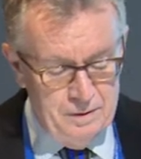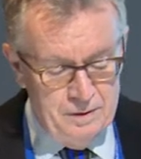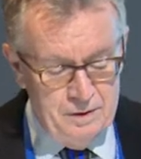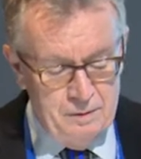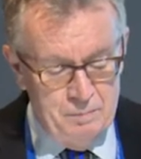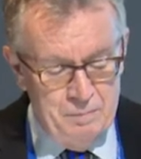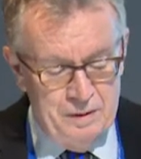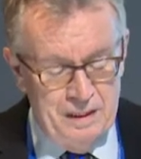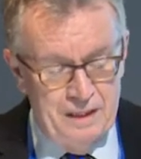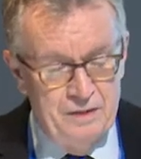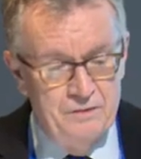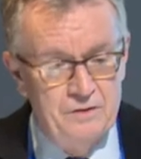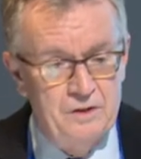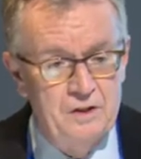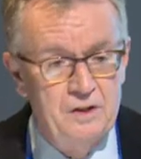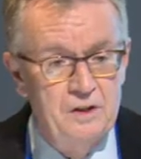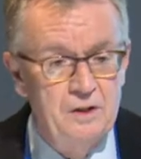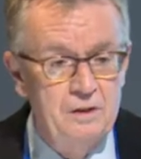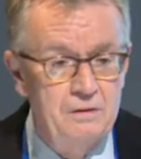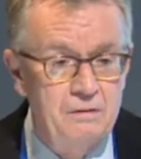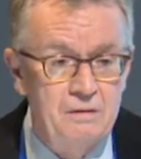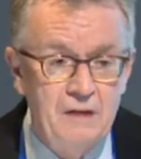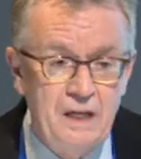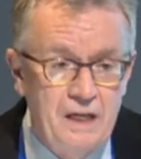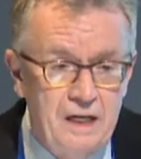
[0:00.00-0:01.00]
depends
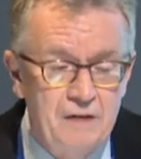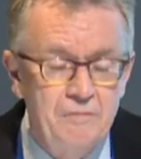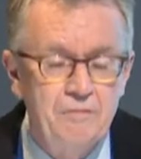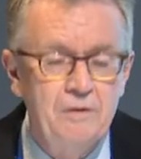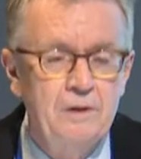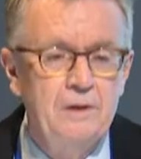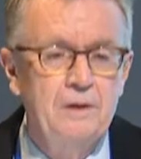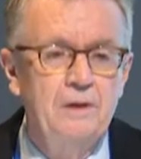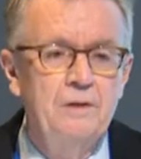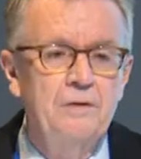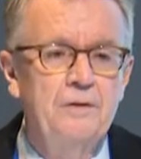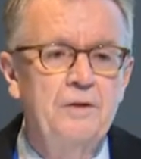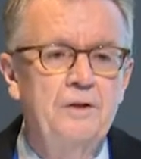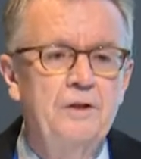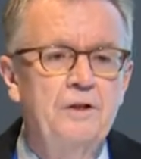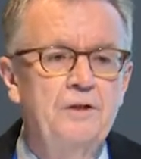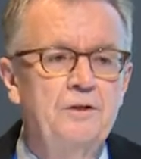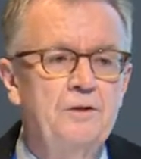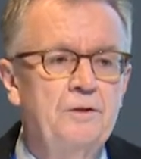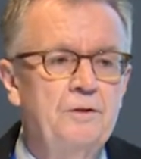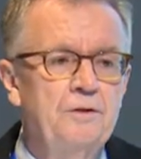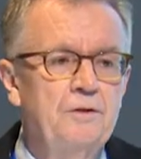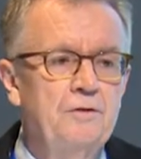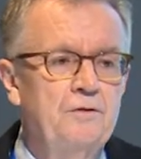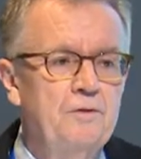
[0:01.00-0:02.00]
heavily on the
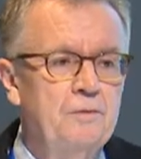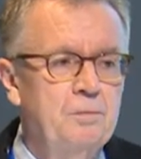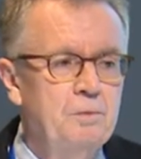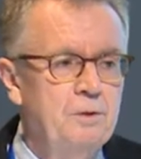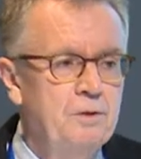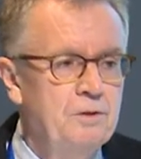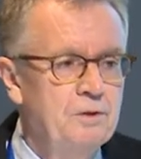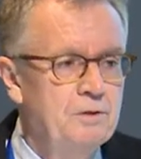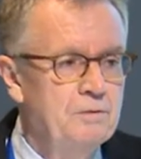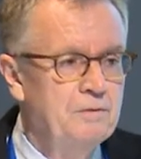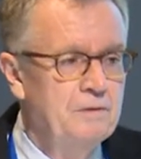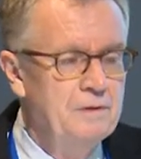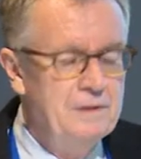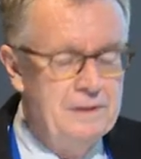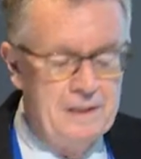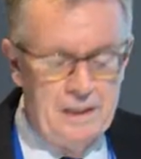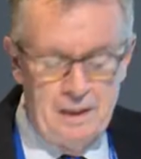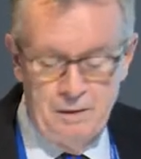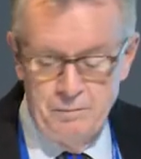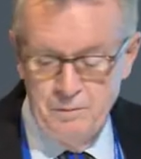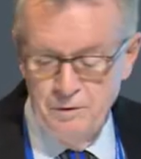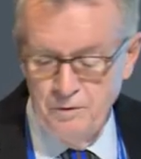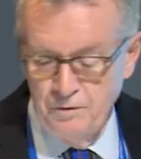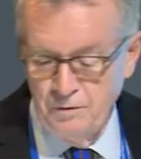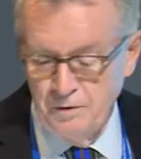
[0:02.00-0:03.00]
initial distribution of
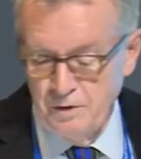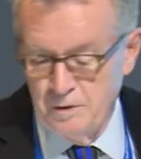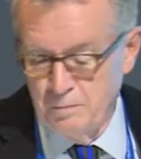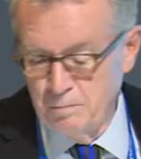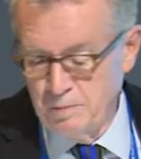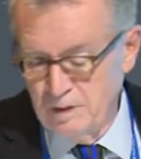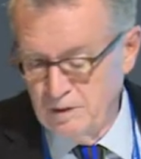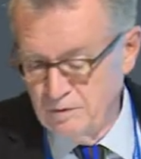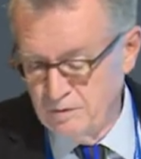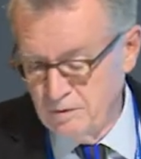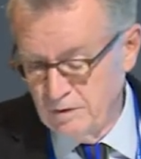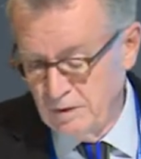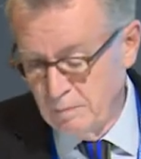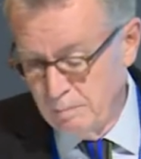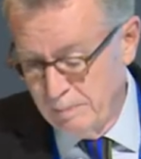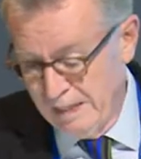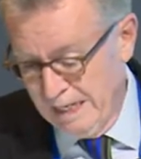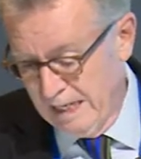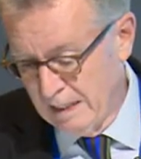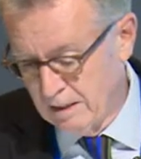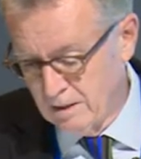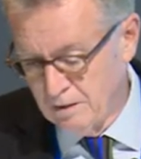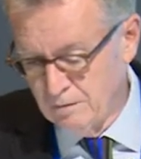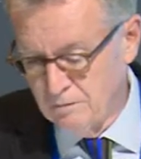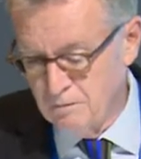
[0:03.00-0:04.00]
endowments. It depends on the
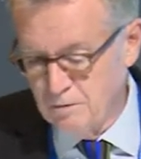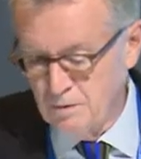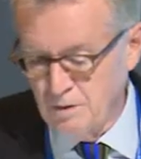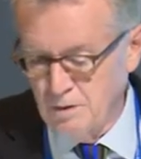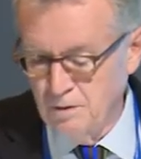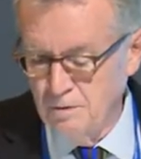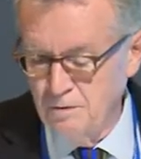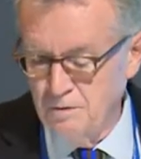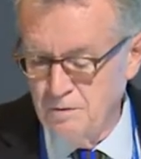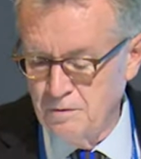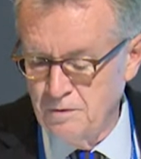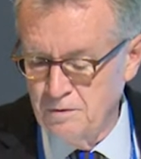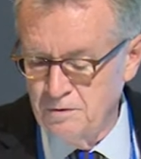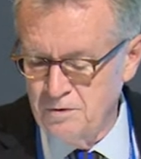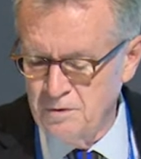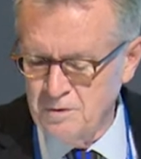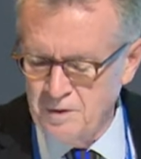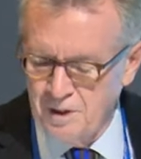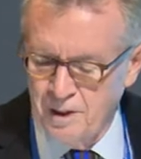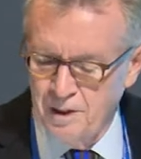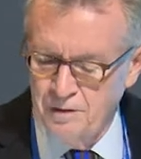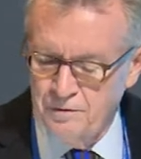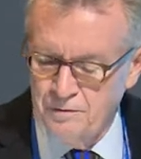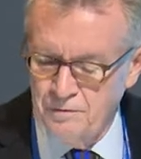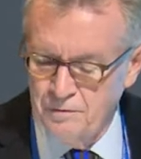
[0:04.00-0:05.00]
pattern of growth. There's all
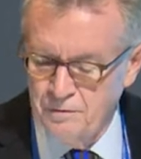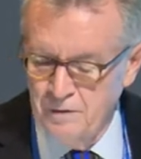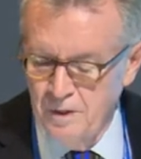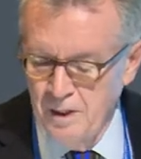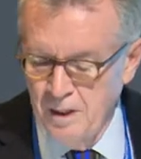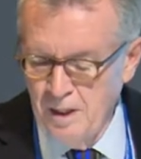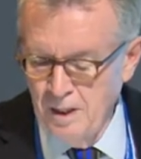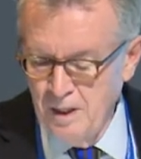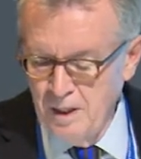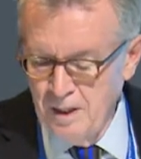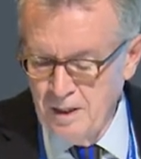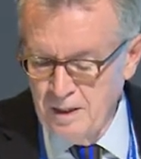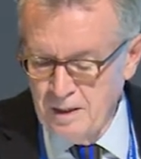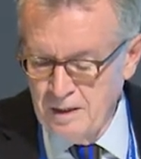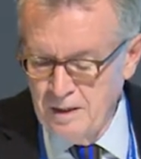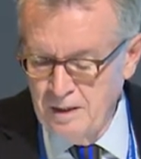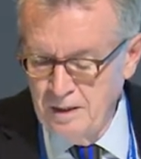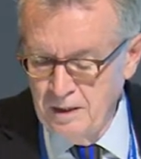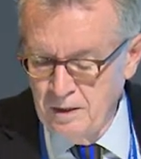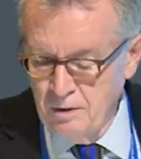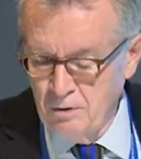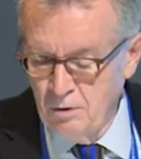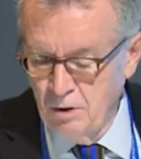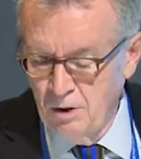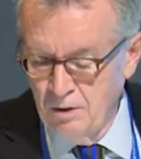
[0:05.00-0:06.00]
kinds of
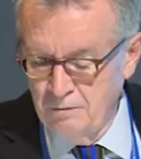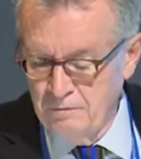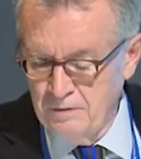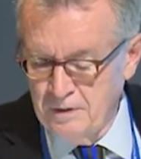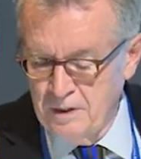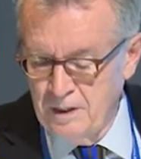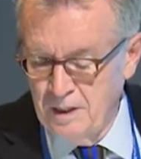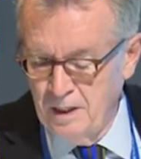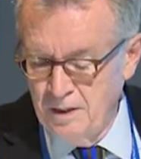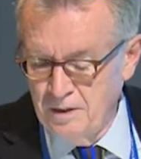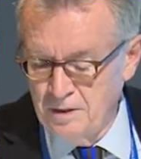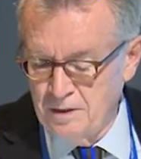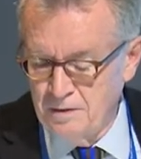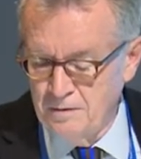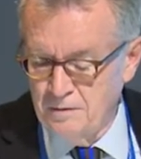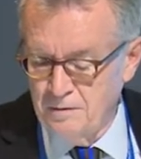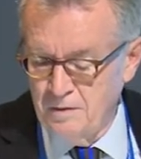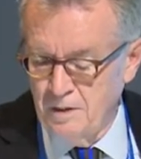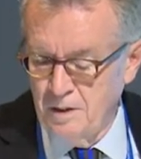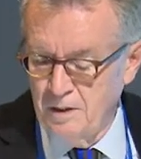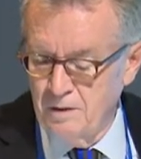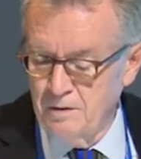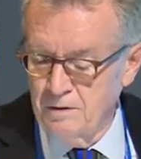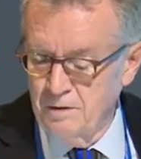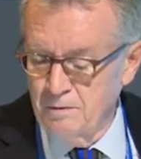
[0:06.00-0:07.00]
clear qualifications
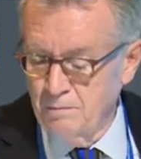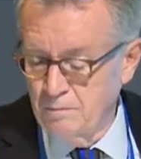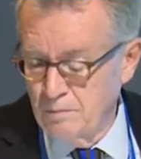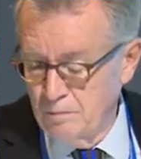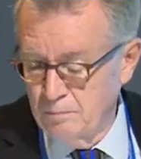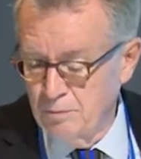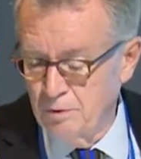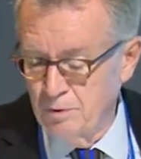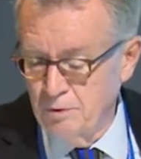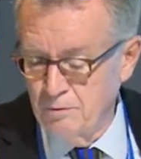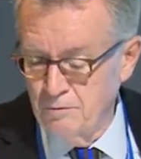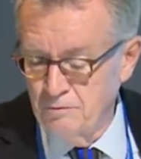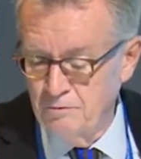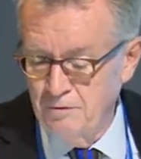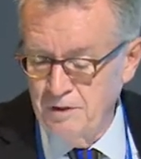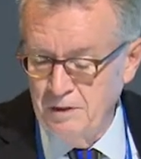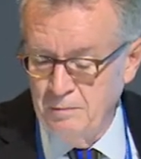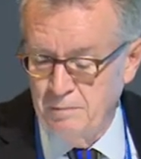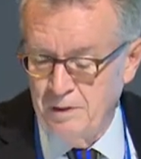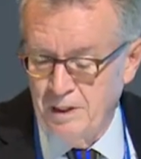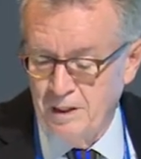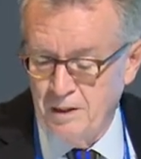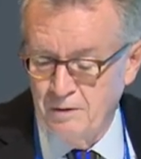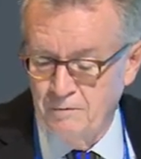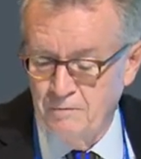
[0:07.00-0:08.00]
there, and the important
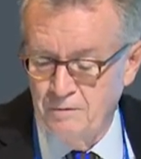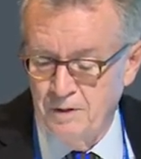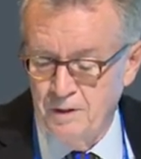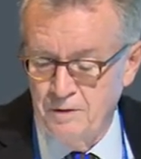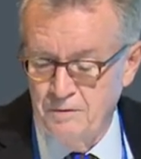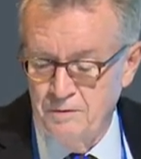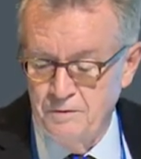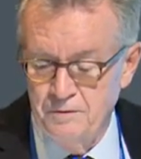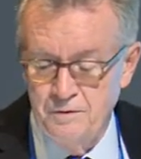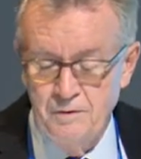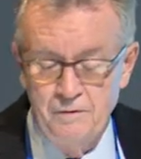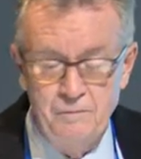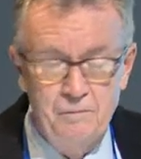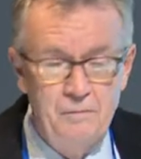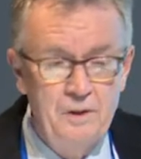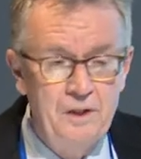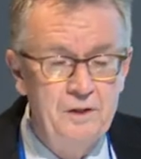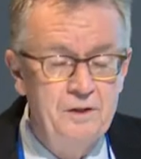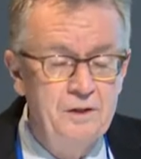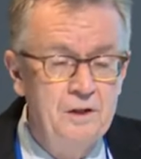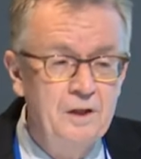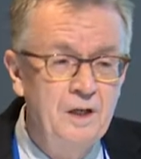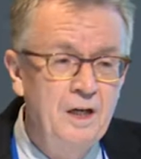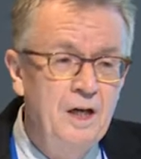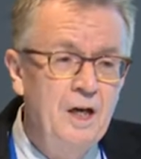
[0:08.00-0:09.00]
feedback effects, as I've
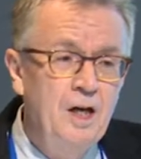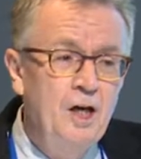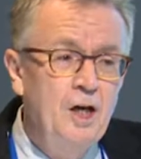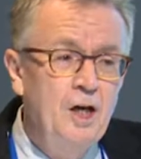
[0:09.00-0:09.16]
mentioned.